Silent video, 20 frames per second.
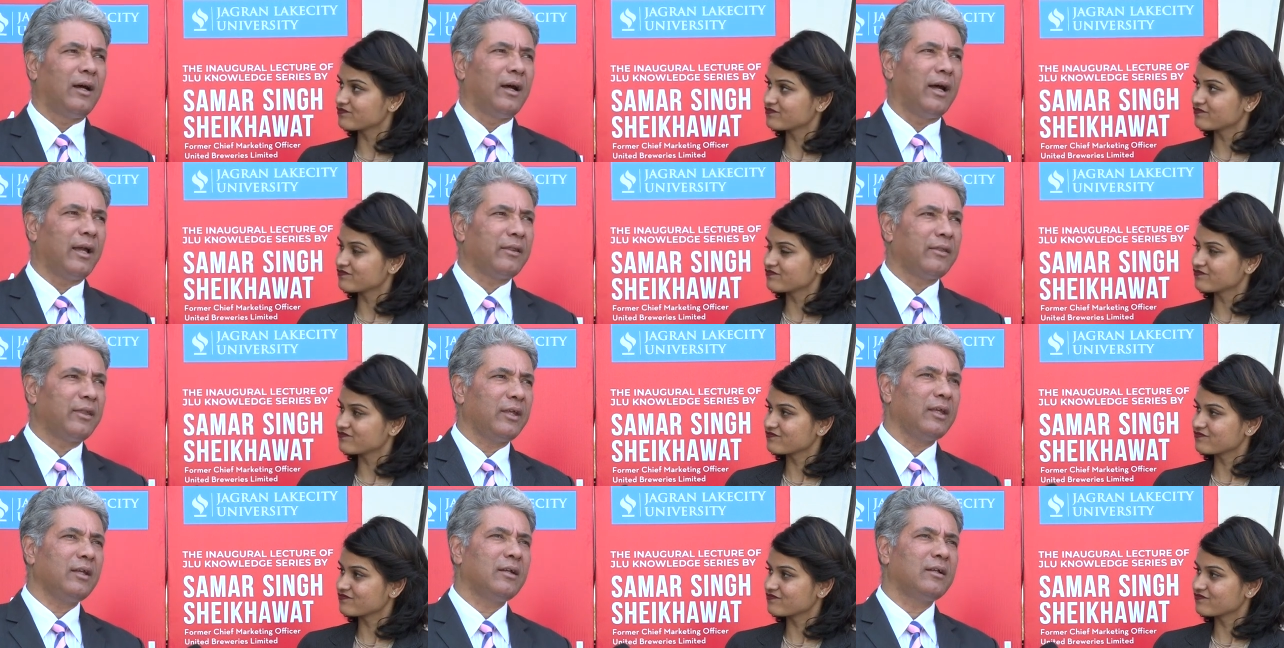Speaker 1: I
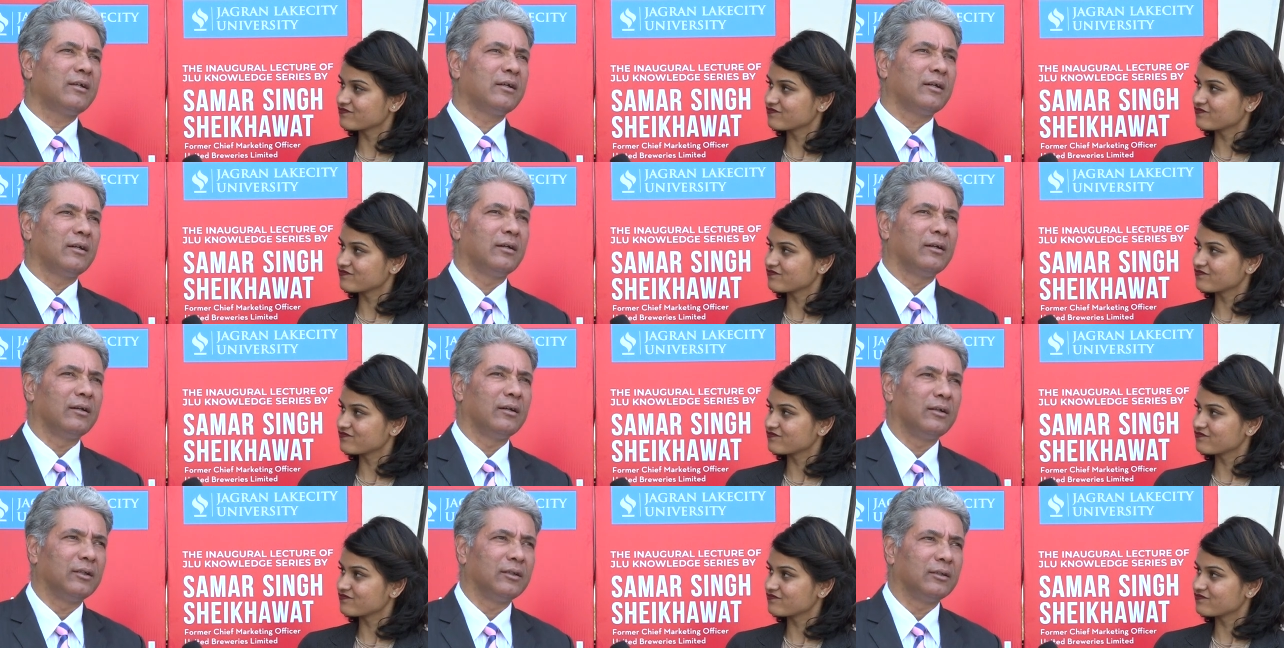think
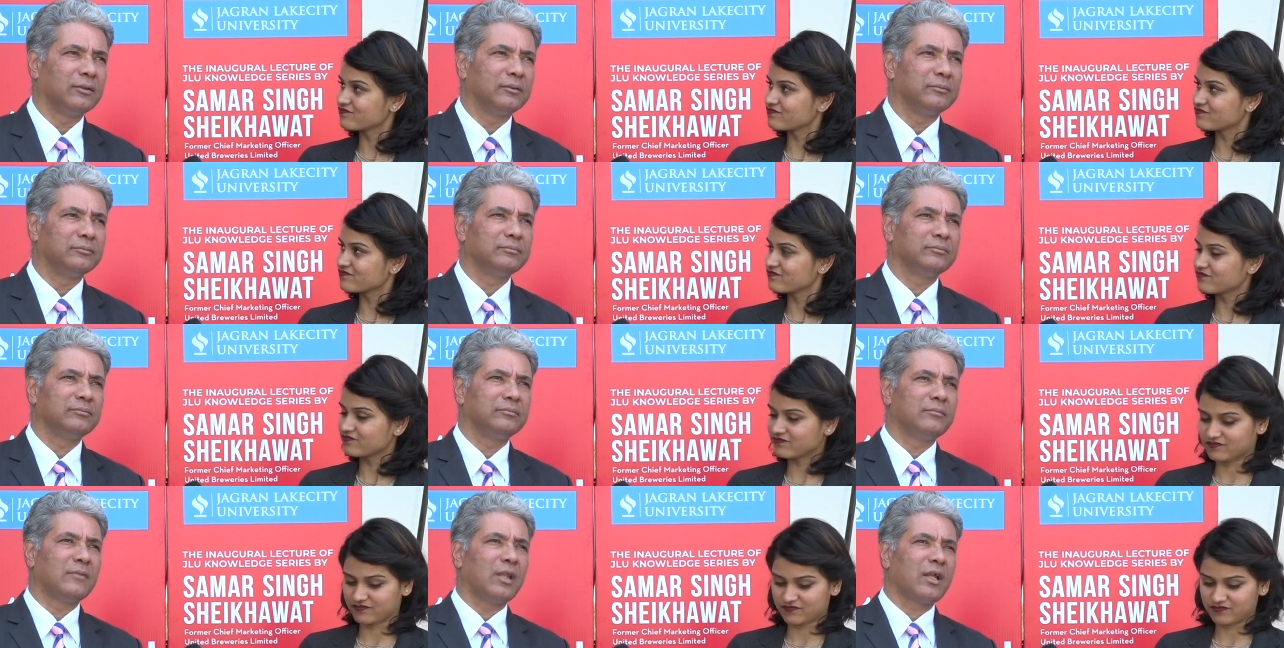uh,
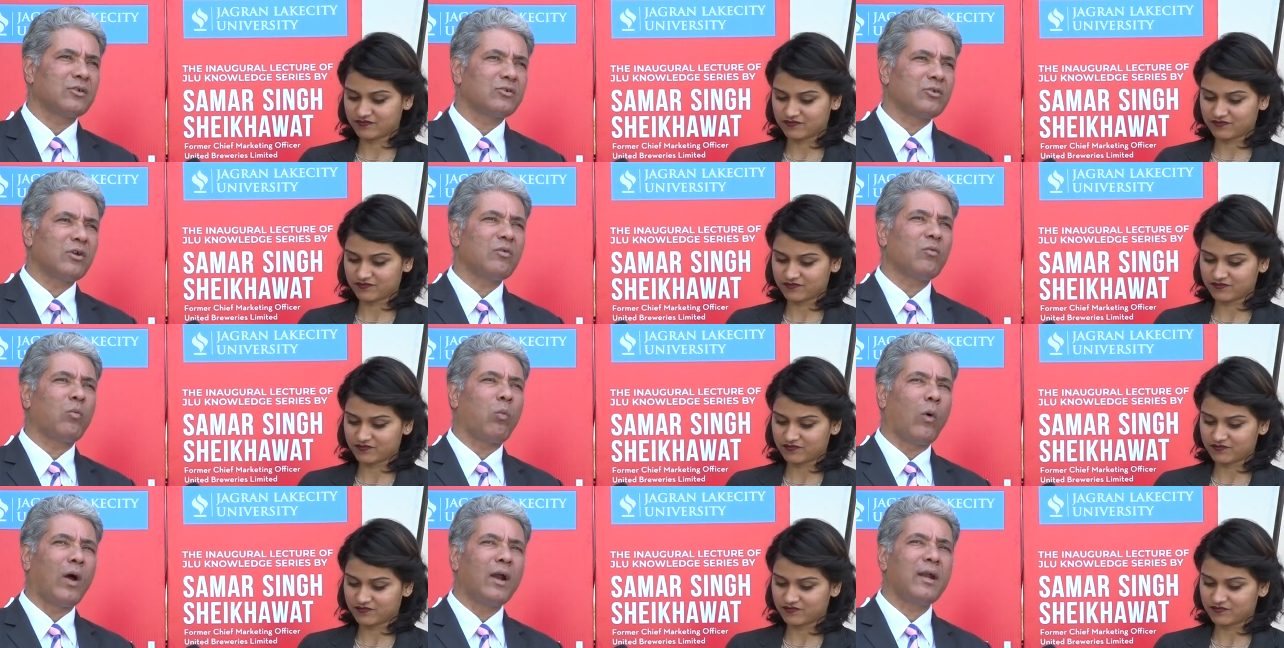there is not
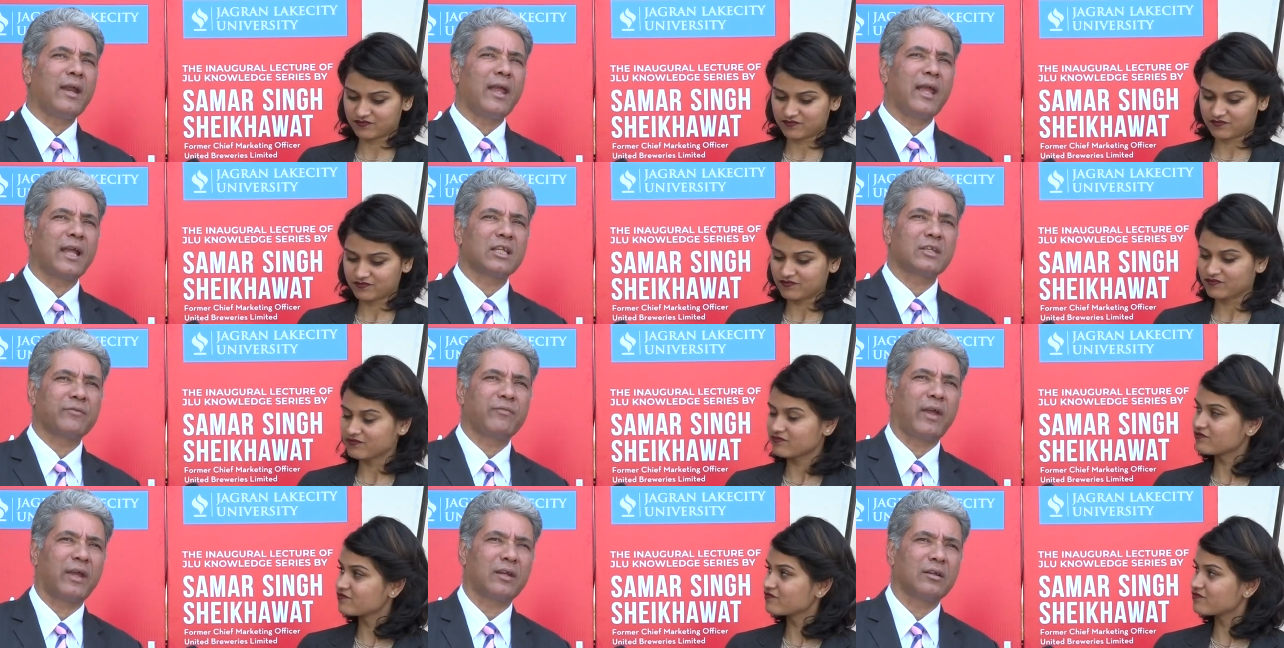one
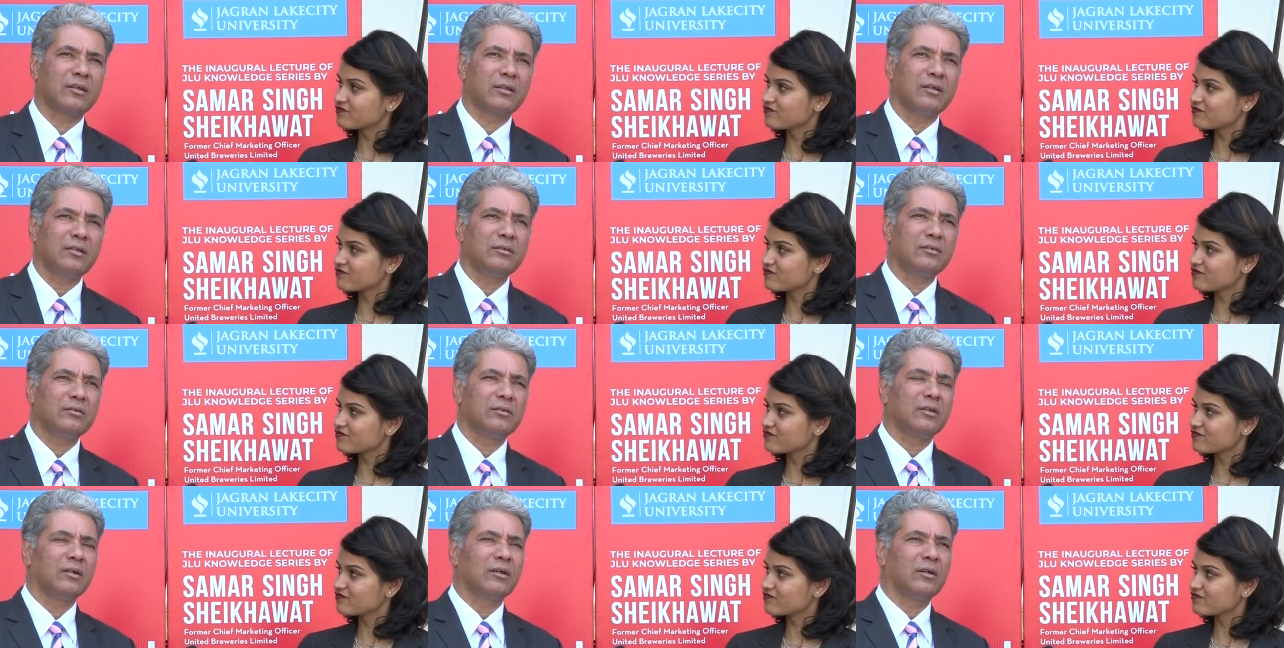X factor.
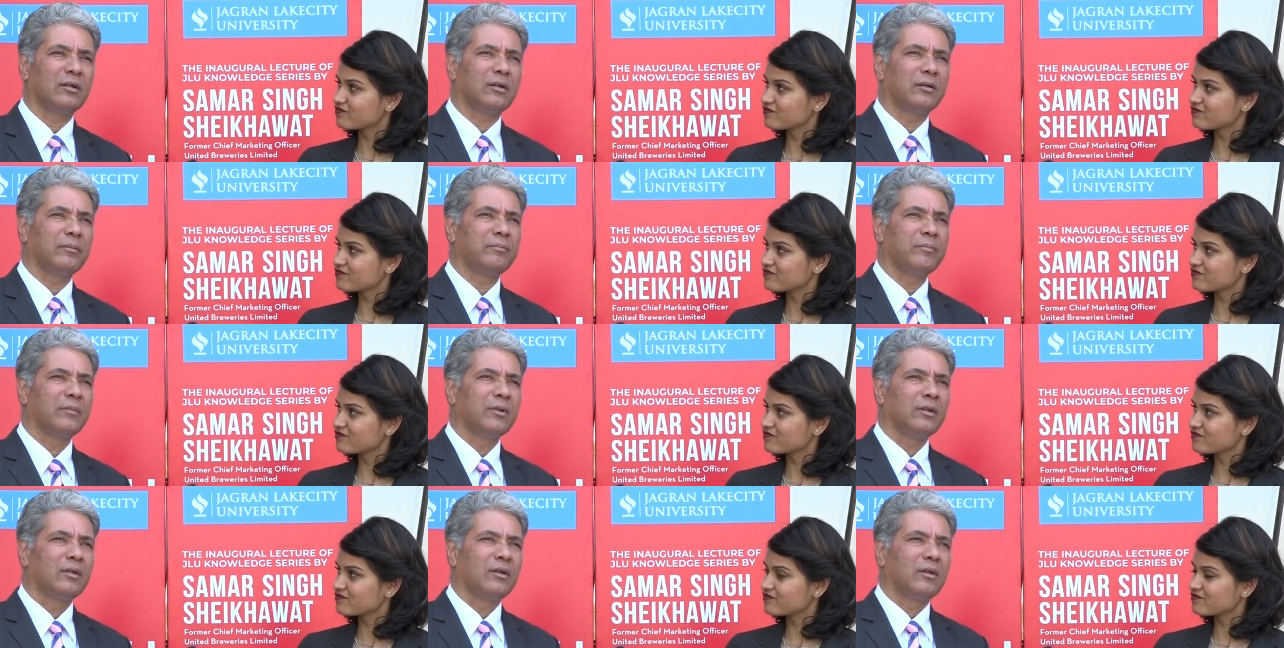Uh,
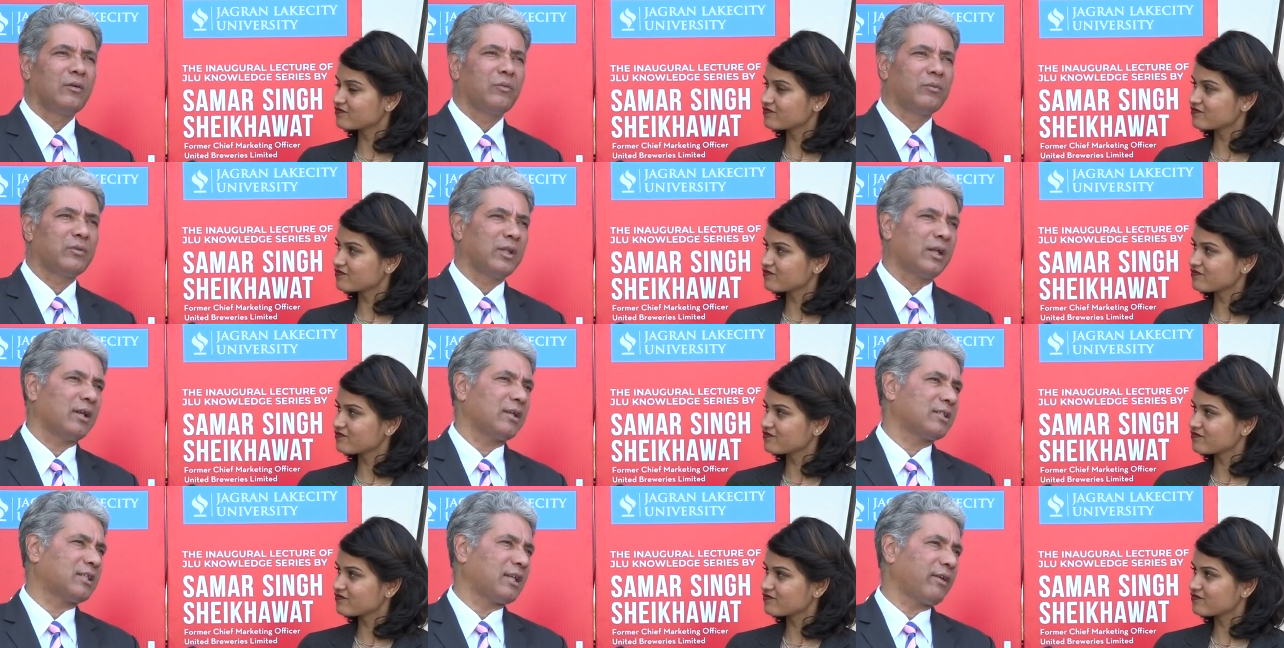
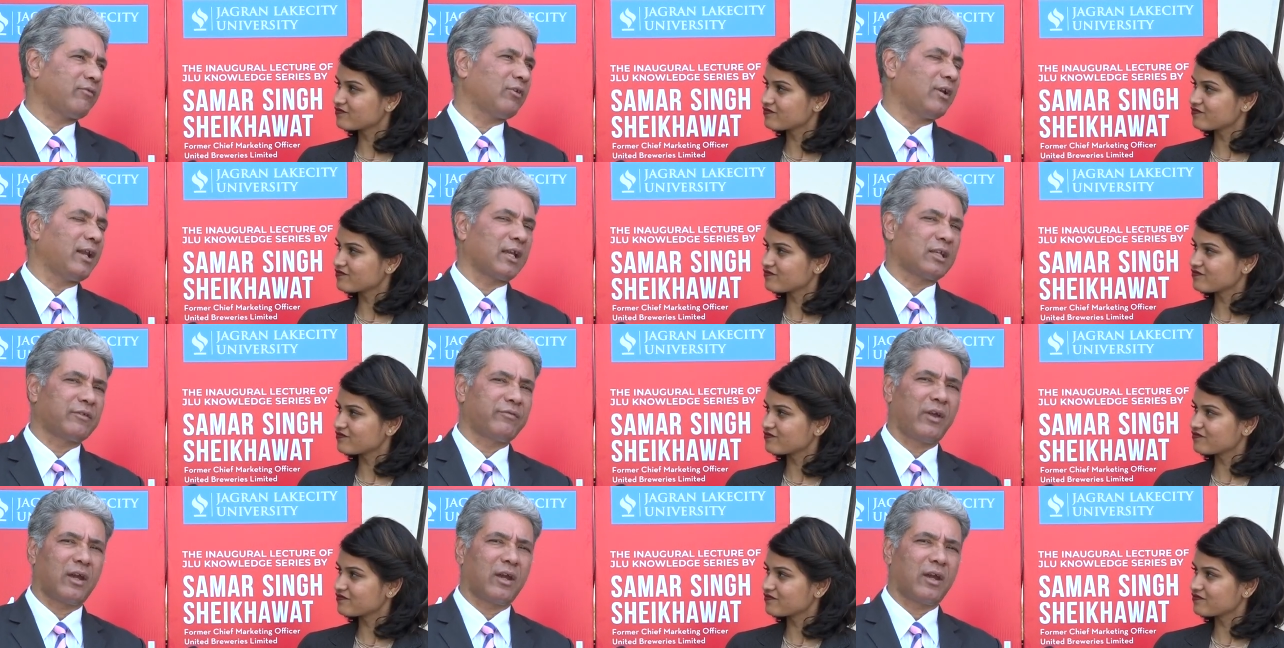there are several X